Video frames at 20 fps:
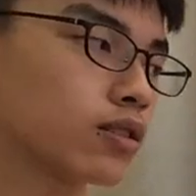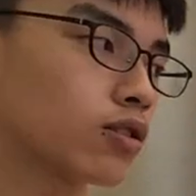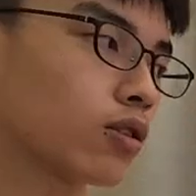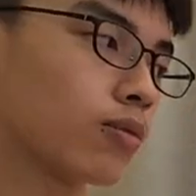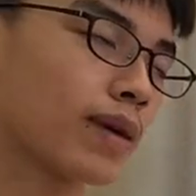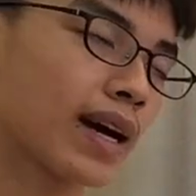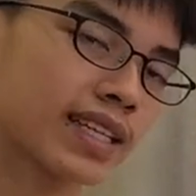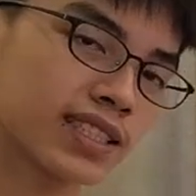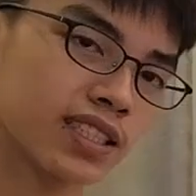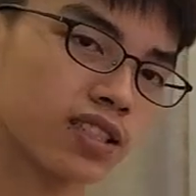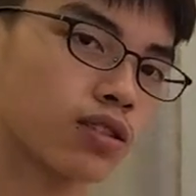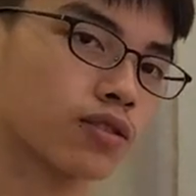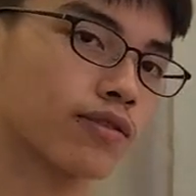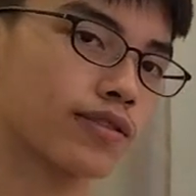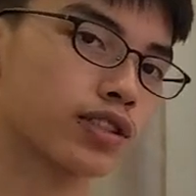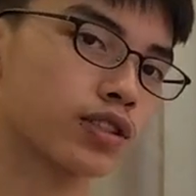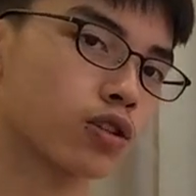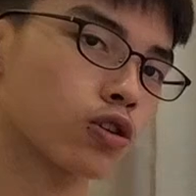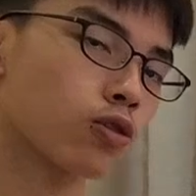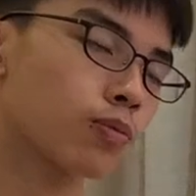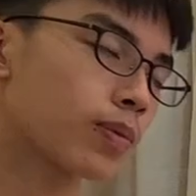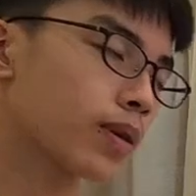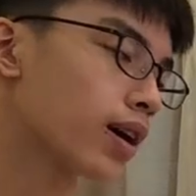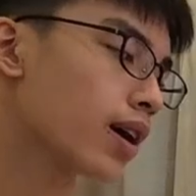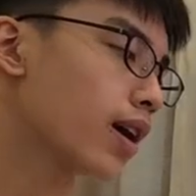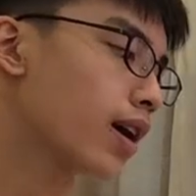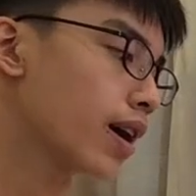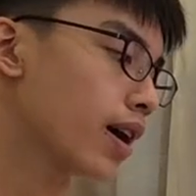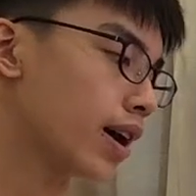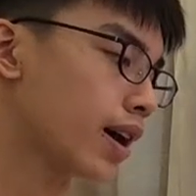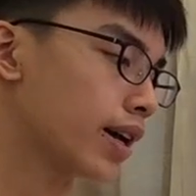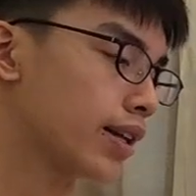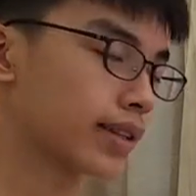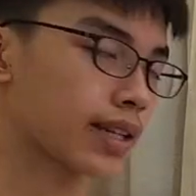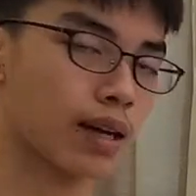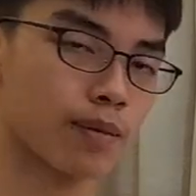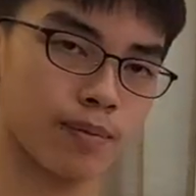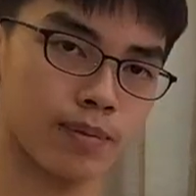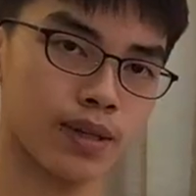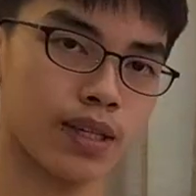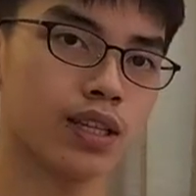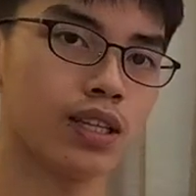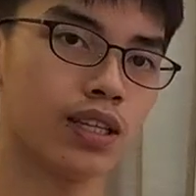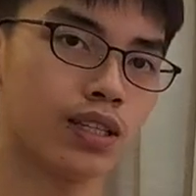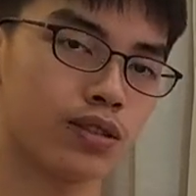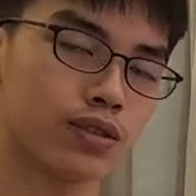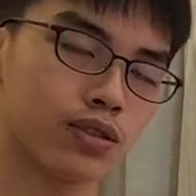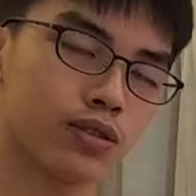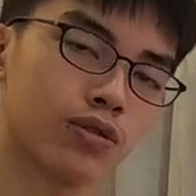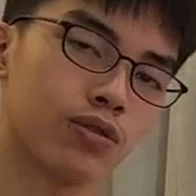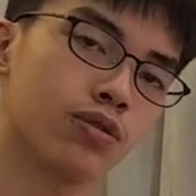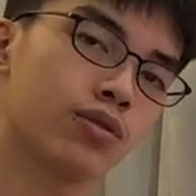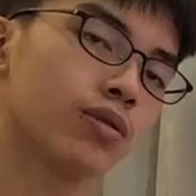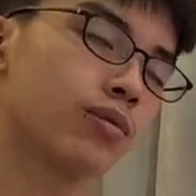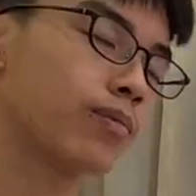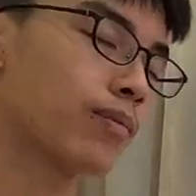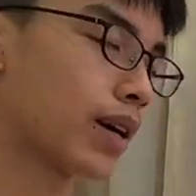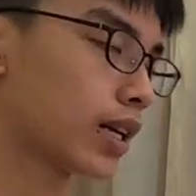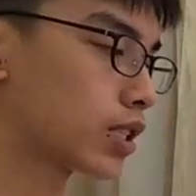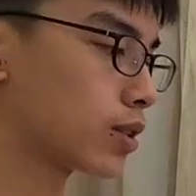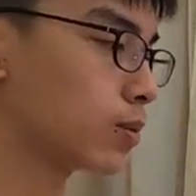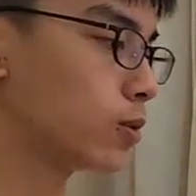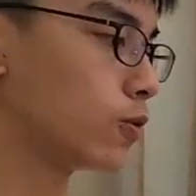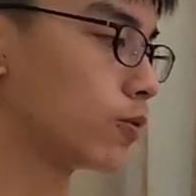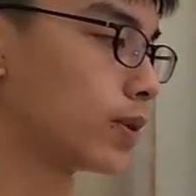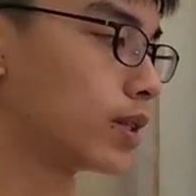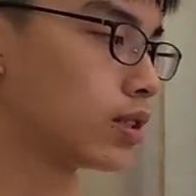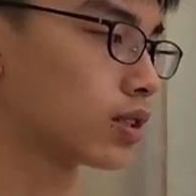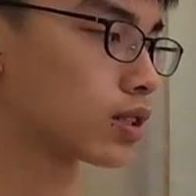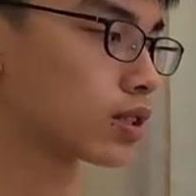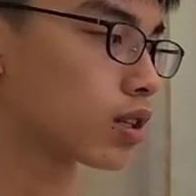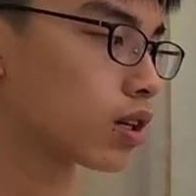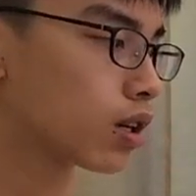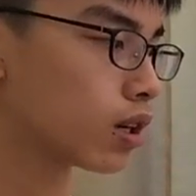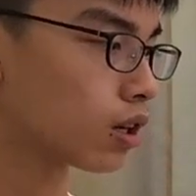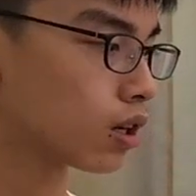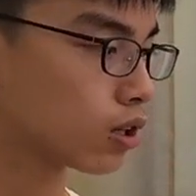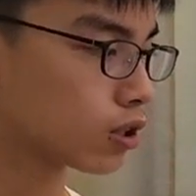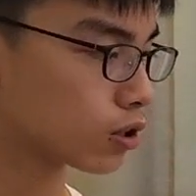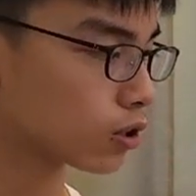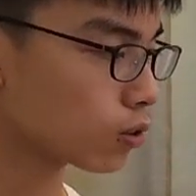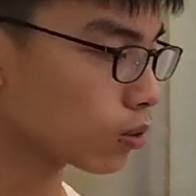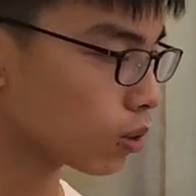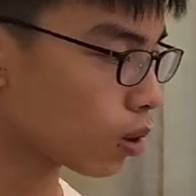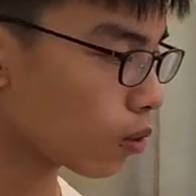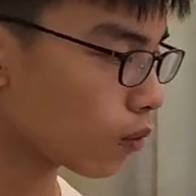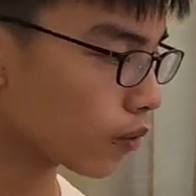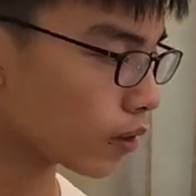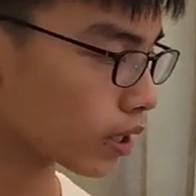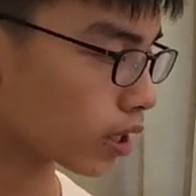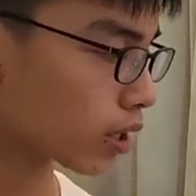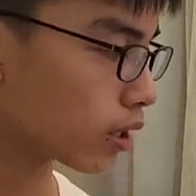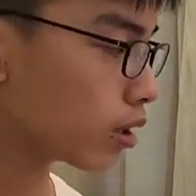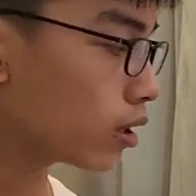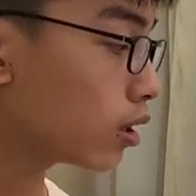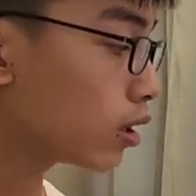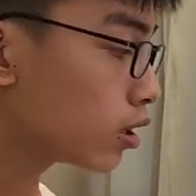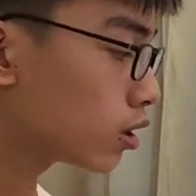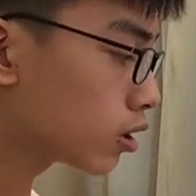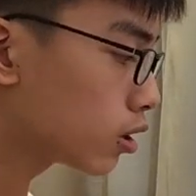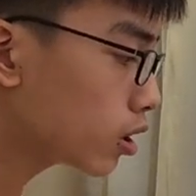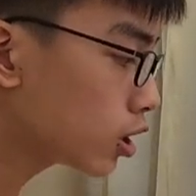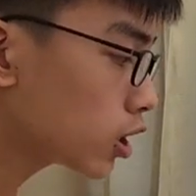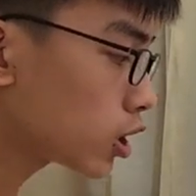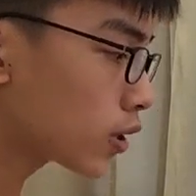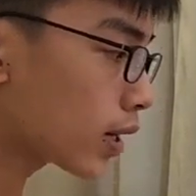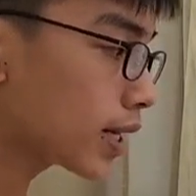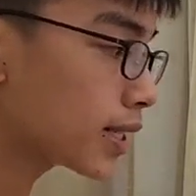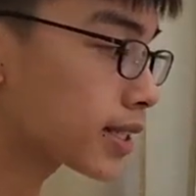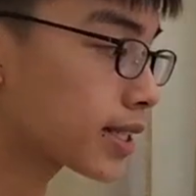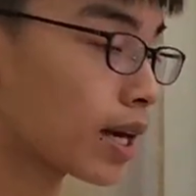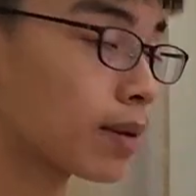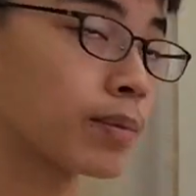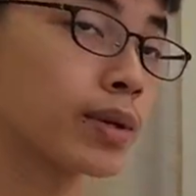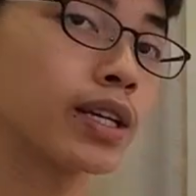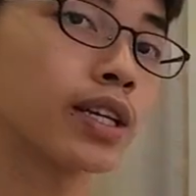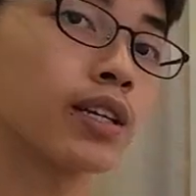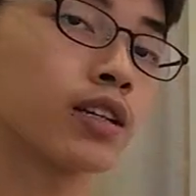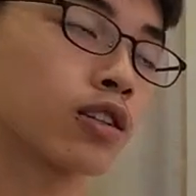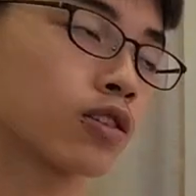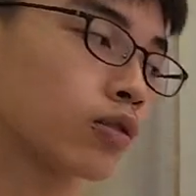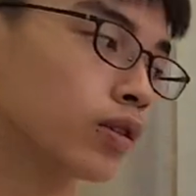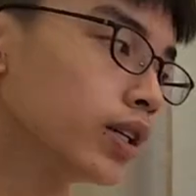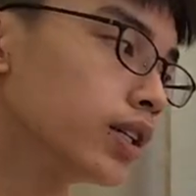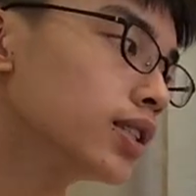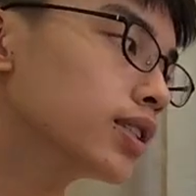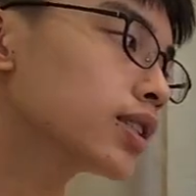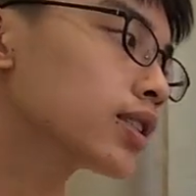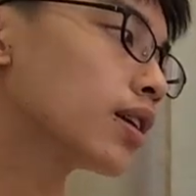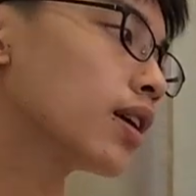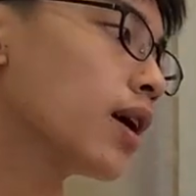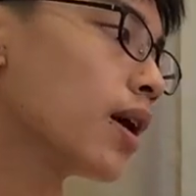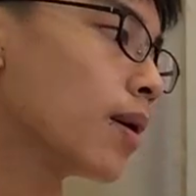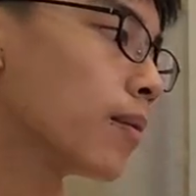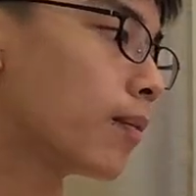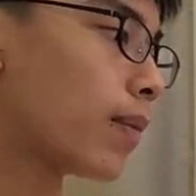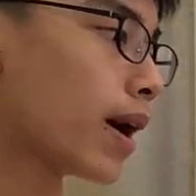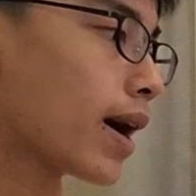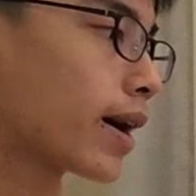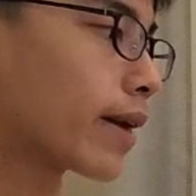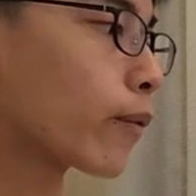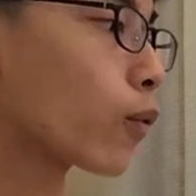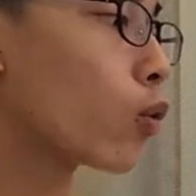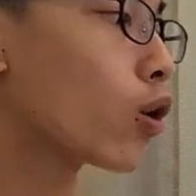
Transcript: your masses or your slope, and that may lead to mass movements. So over here, shear stress can be increased by